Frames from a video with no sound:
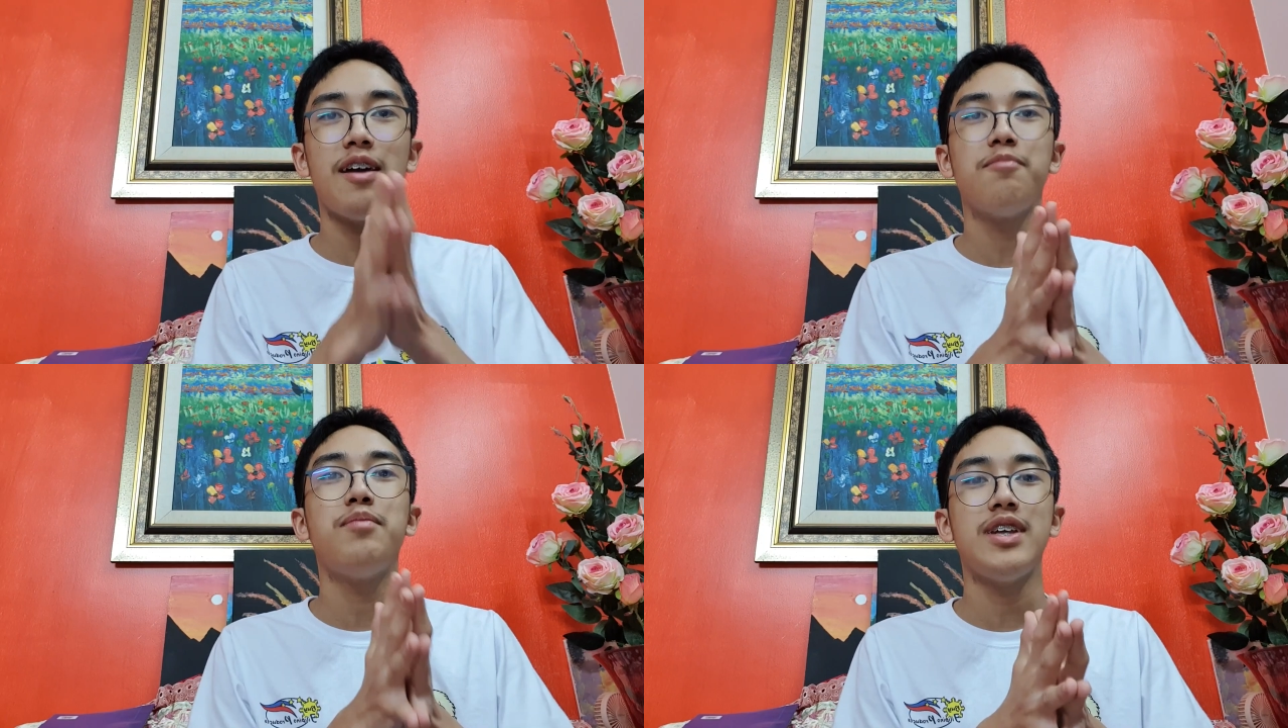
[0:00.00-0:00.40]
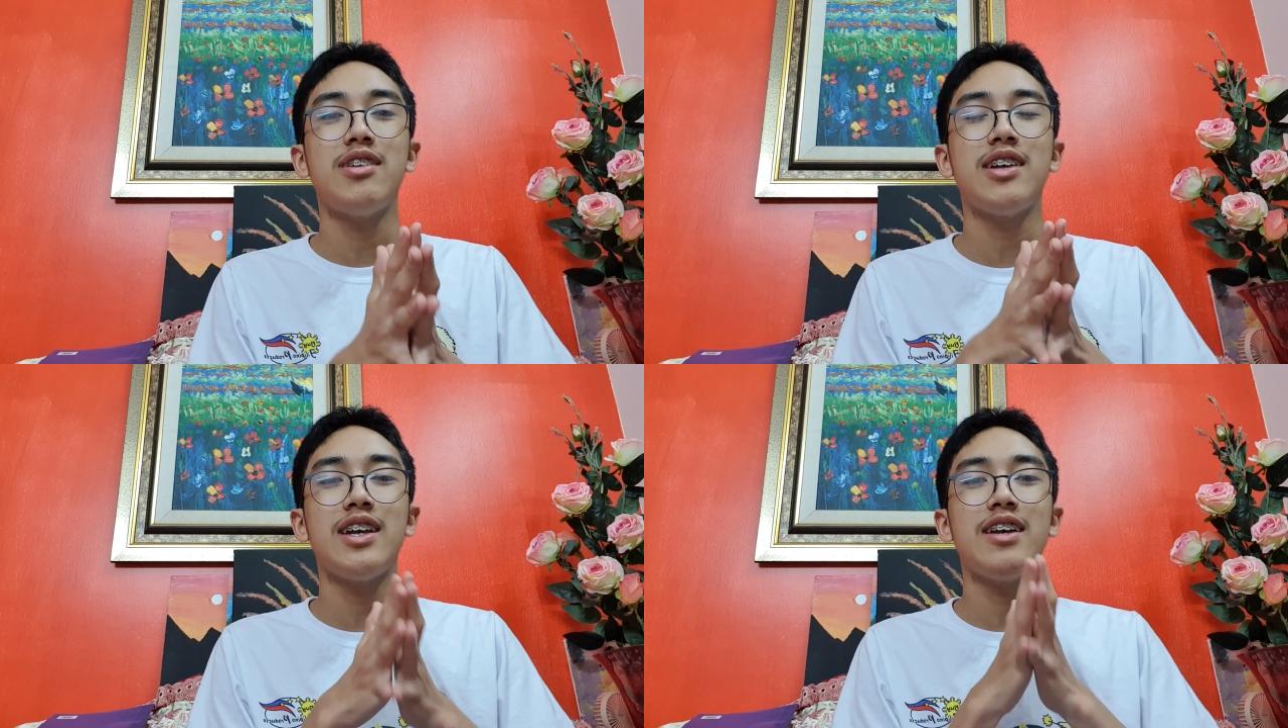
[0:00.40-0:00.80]
I'm
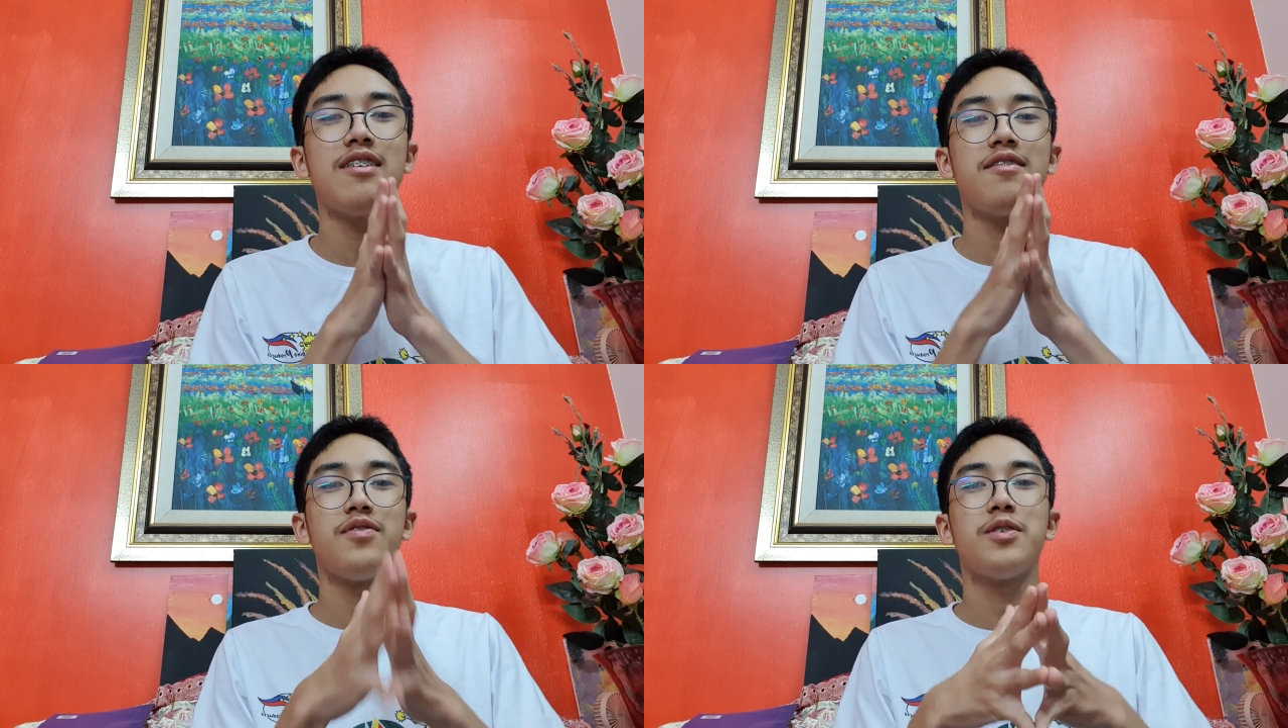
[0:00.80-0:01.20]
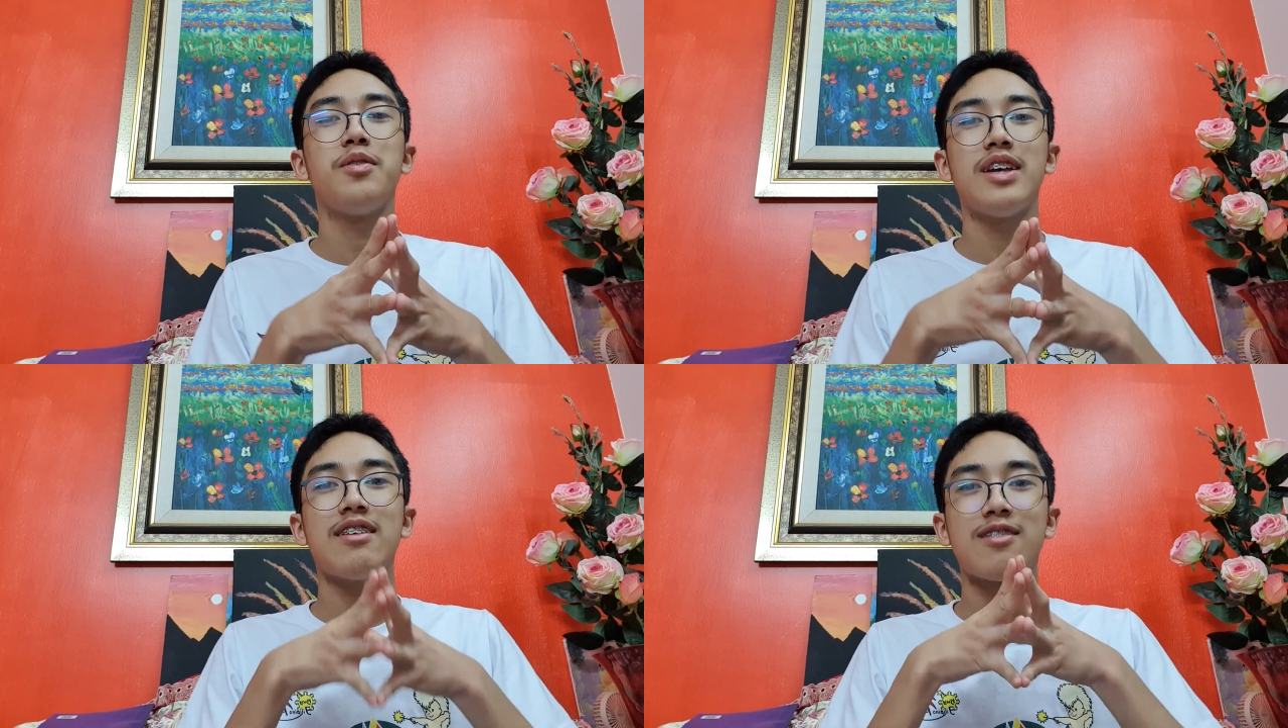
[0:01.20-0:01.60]
busy
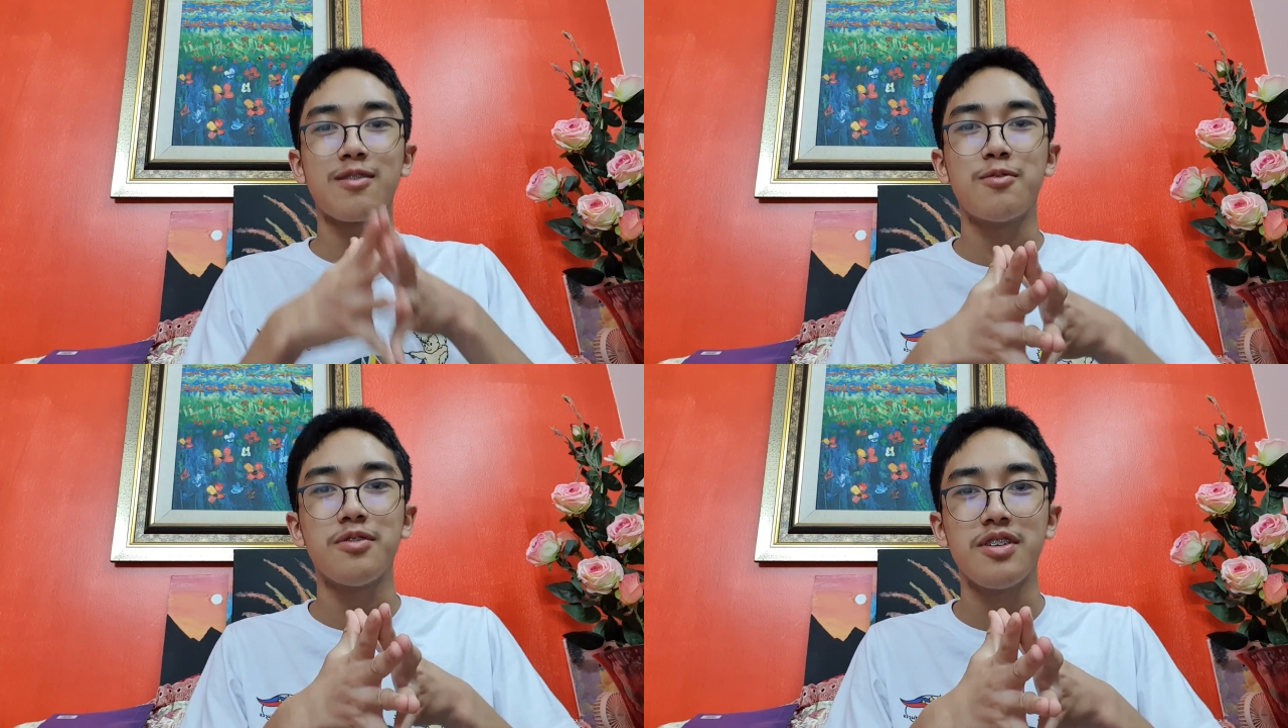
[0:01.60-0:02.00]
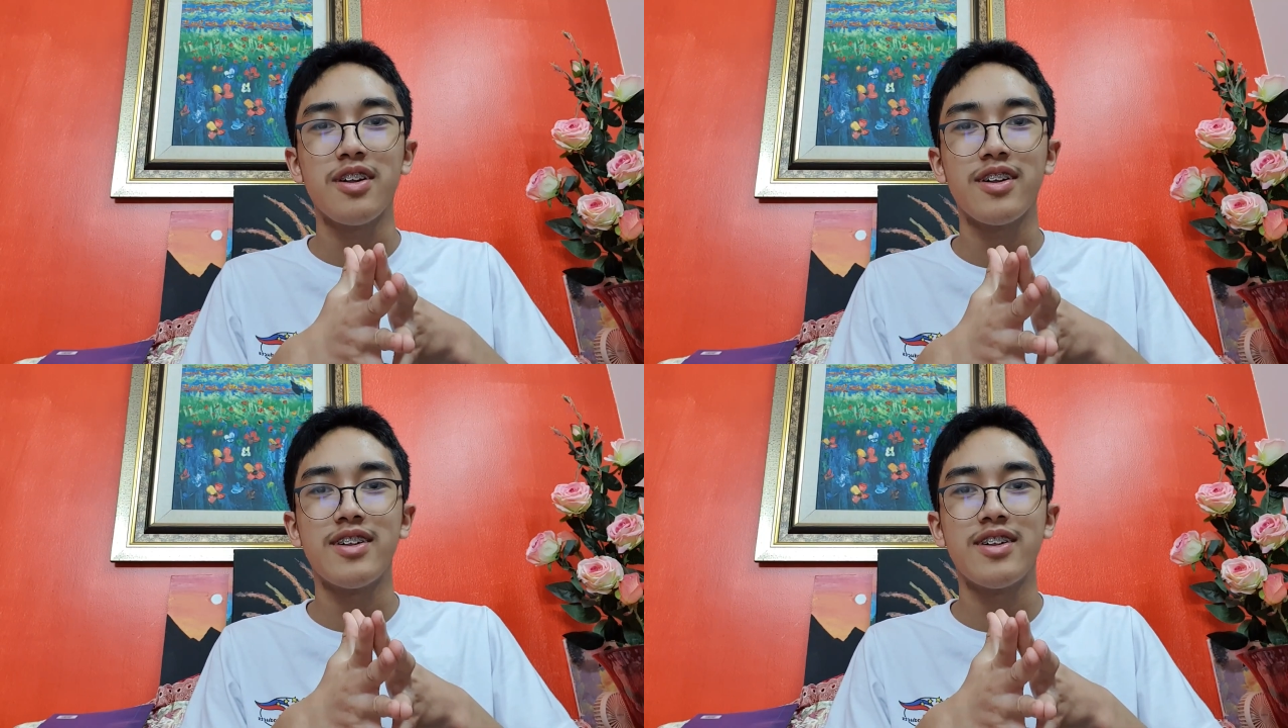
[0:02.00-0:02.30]
doing school,